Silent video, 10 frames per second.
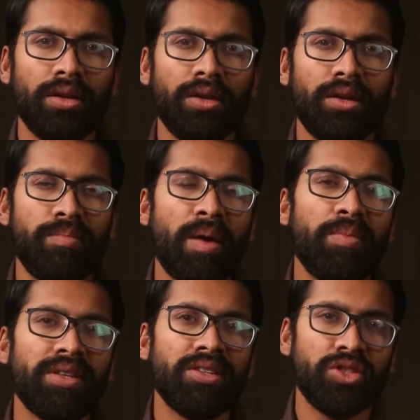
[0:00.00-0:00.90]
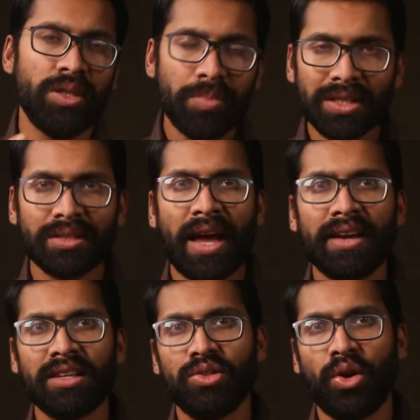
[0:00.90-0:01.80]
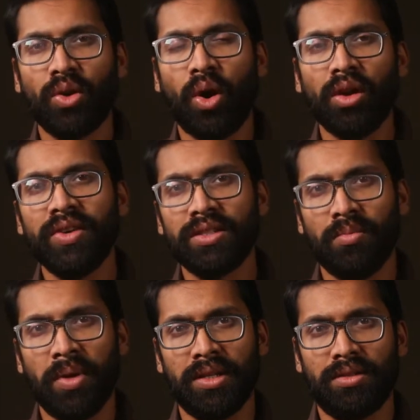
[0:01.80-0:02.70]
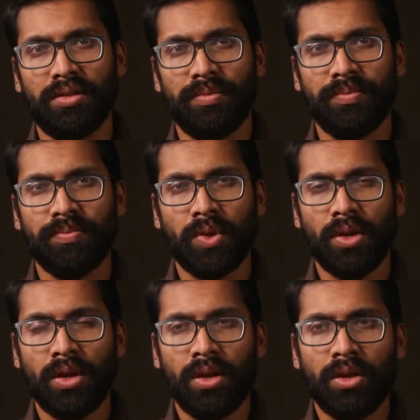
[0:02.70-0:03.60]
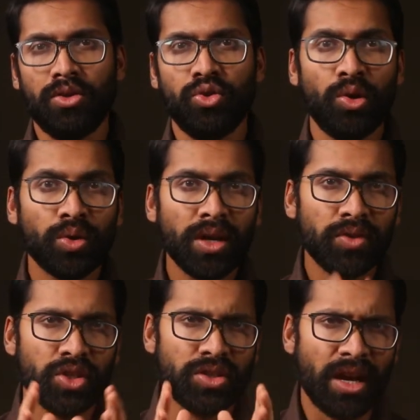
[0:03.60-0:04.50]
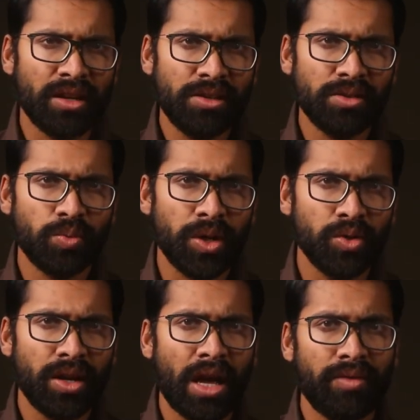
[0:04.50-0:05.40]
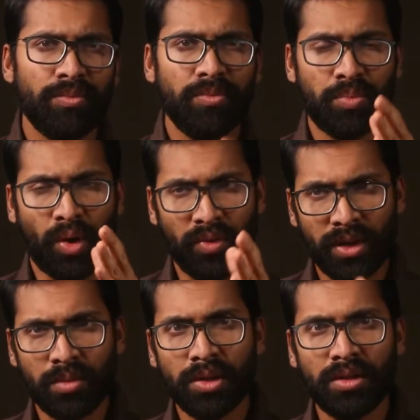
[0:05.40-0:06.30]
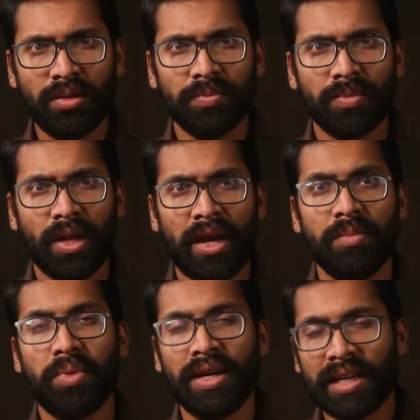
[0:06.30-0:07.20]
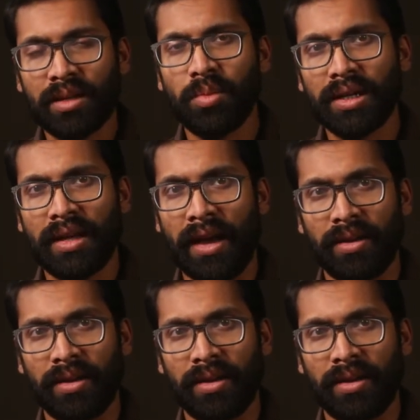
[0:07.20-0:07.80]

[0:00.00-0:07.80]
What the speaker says: remember the cheapest CAC is not always the best. You're looking for channels where you can have profitable and predictable CAC.